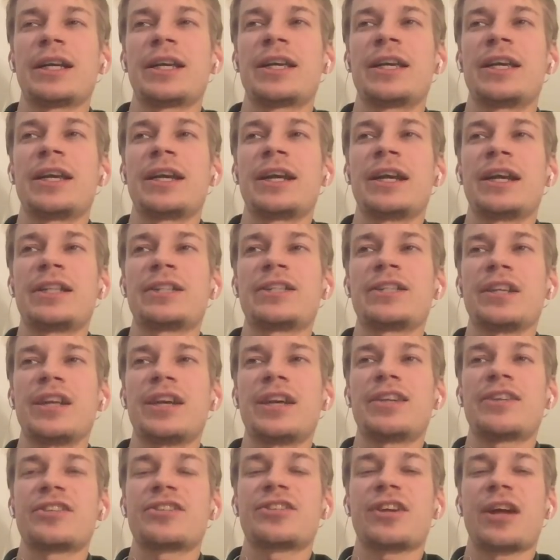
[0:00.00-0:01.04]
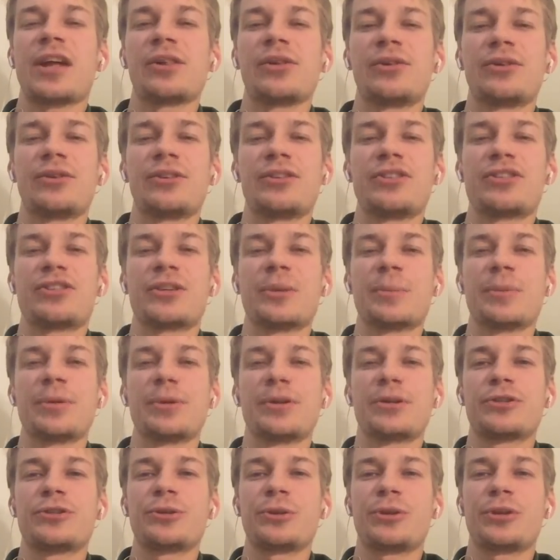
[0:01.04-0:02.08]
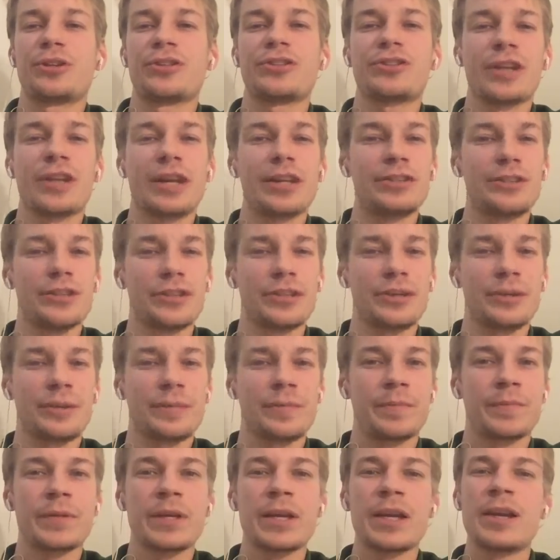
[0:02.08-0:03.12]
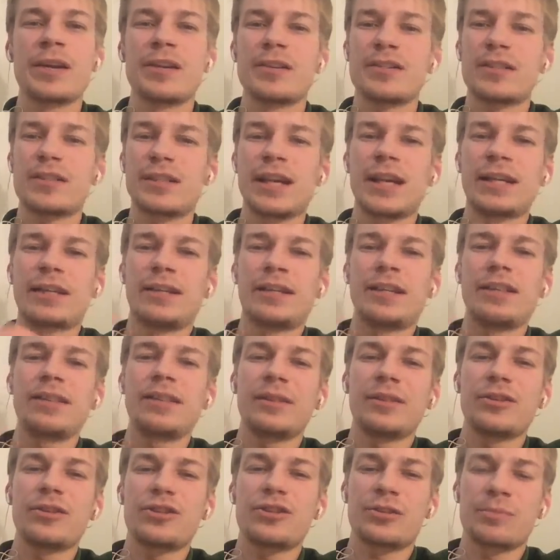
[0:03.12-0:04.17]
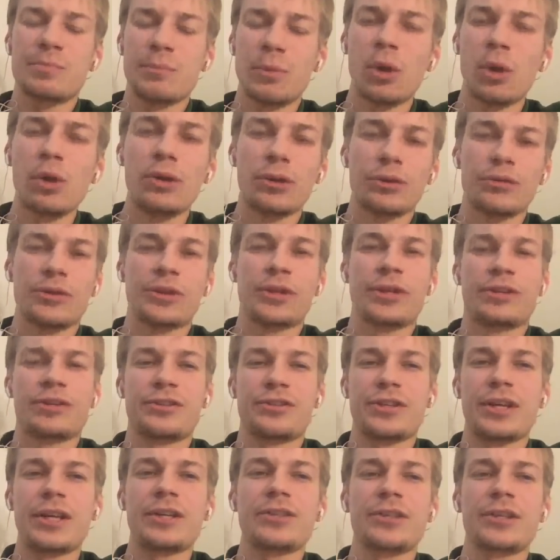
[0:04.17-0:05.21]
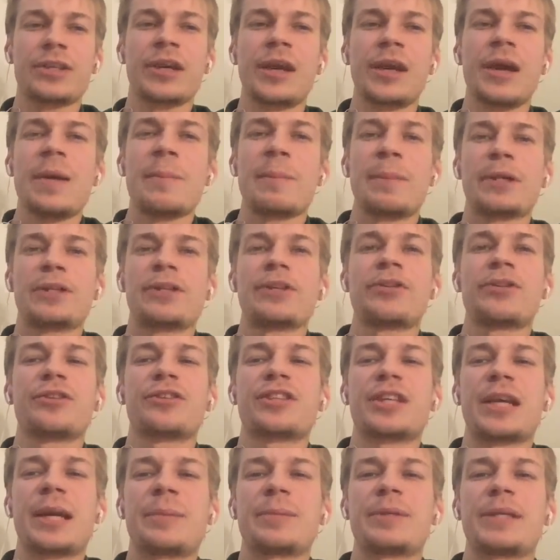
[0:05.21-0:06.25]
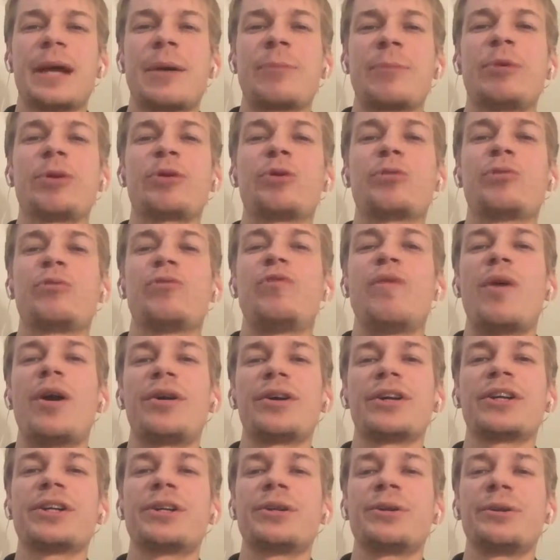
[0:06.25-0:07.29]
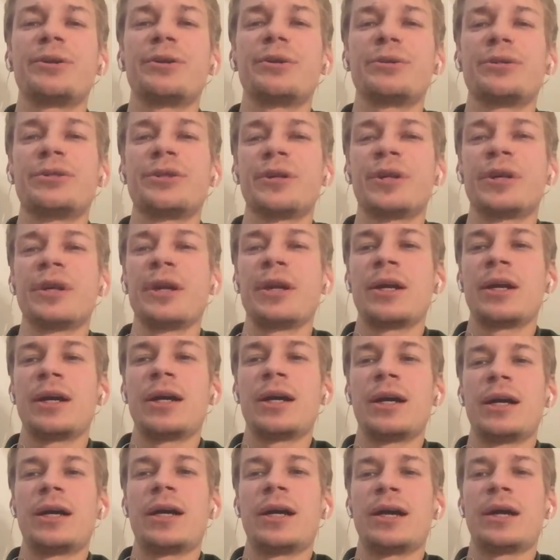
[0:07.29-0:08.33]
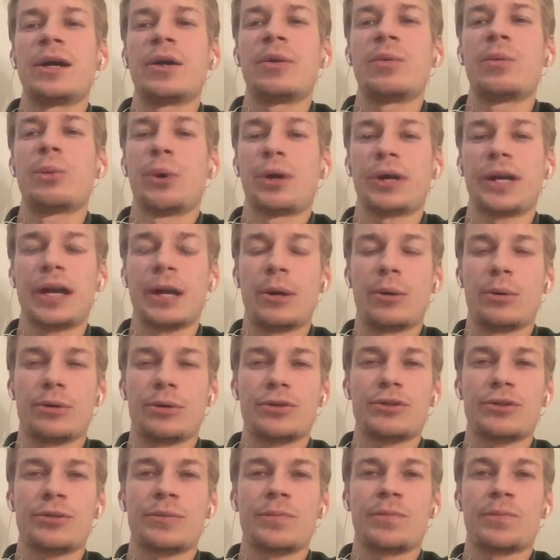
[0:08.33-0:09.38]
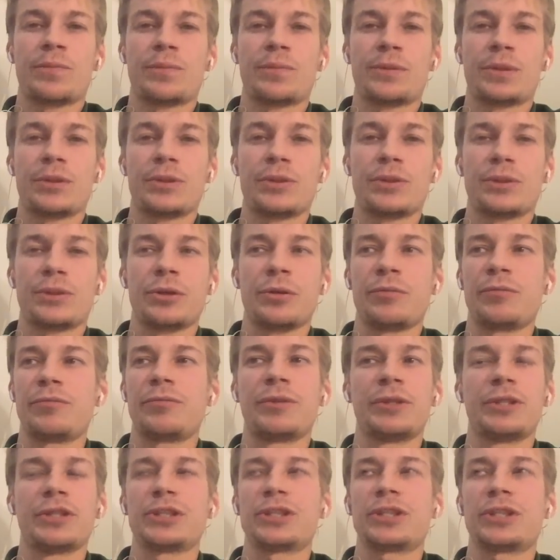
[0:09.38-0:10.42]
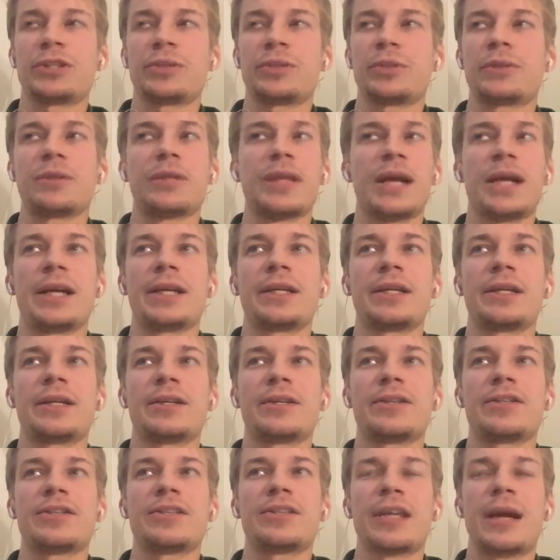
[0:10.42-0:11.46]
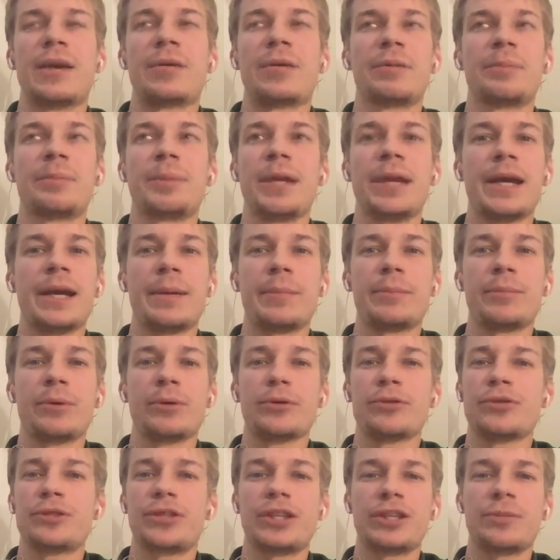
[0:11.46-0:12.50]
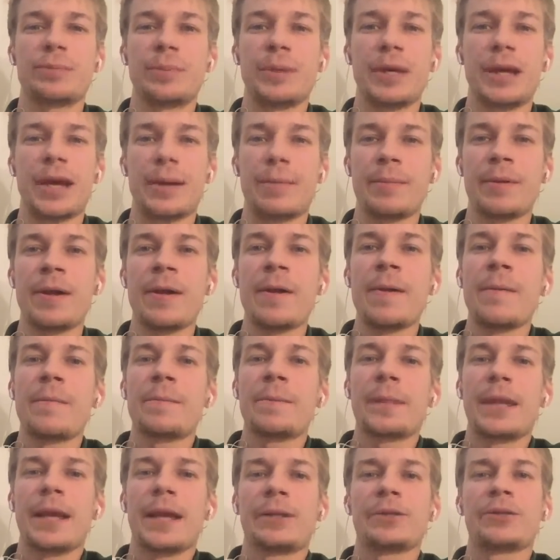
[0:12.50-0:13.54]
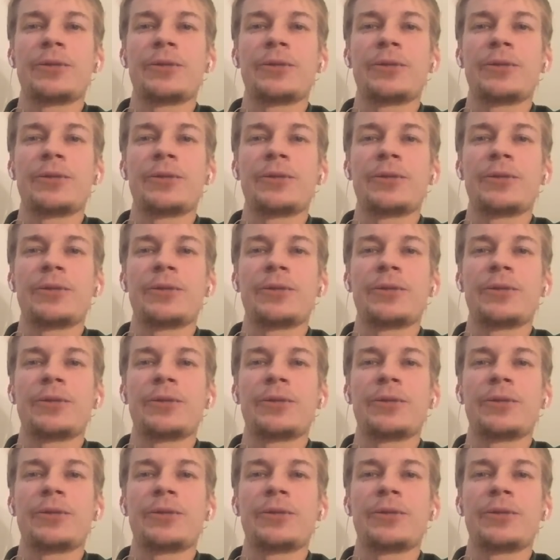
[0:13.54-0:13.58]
get a salary similar to consulting, slightly smaller than consulting, but at the same time with very good work hours. So you finish like 7 p.m. or 6 p.m. and